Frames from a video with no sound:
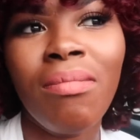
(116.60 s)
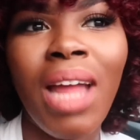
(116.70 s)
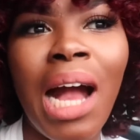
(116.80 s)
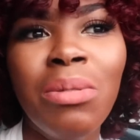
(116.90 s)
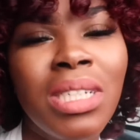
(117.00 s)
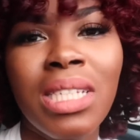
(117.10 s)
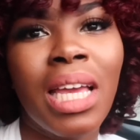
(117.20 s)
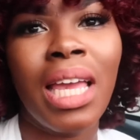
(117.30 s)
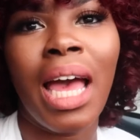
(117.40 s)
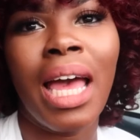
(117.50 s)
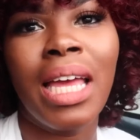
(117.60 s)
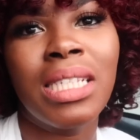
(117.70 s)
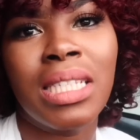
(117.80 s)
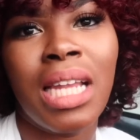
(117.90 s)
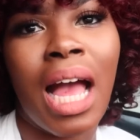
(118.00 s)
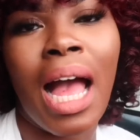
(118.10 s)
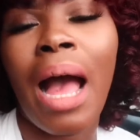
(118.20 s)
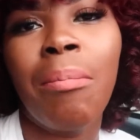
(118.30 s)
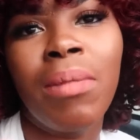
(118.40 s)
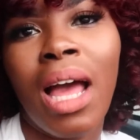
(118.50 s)
I was just like, yeah,
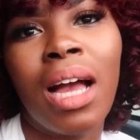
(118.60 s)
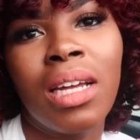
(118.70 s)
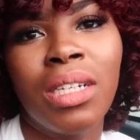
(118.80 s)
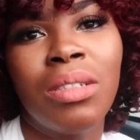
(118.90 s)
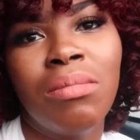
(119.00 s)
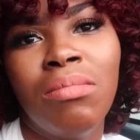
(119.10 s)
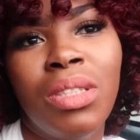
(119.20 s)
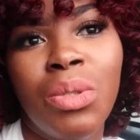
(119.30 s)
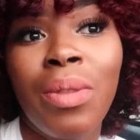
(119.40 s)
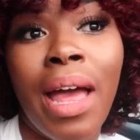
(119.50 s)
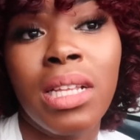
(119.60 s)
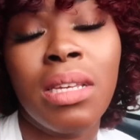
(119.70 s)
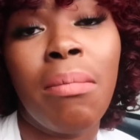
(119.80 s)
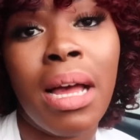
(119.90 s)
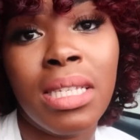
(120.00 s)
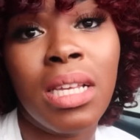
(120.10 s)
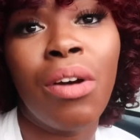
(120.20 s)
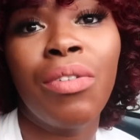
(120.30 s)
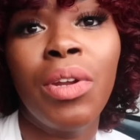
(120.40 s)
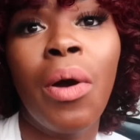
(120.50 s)
I'm not gonna do that to
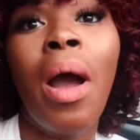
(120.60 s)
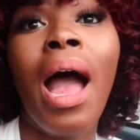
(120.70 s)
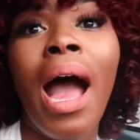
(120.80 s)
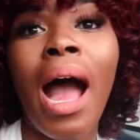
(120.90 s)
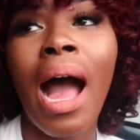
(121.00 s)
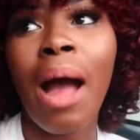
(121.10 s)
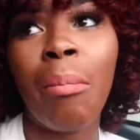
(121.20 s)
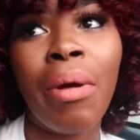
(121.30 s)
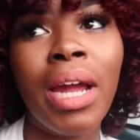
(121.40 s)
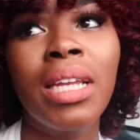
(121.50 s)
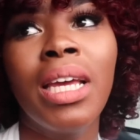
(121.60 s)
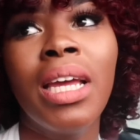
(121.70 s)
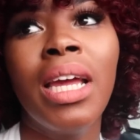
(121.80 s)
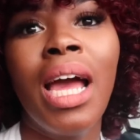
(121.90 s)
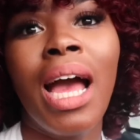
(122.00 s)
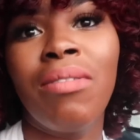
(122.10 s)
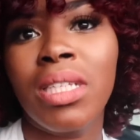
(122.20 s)
myself, you know. I'm pregnant, I have a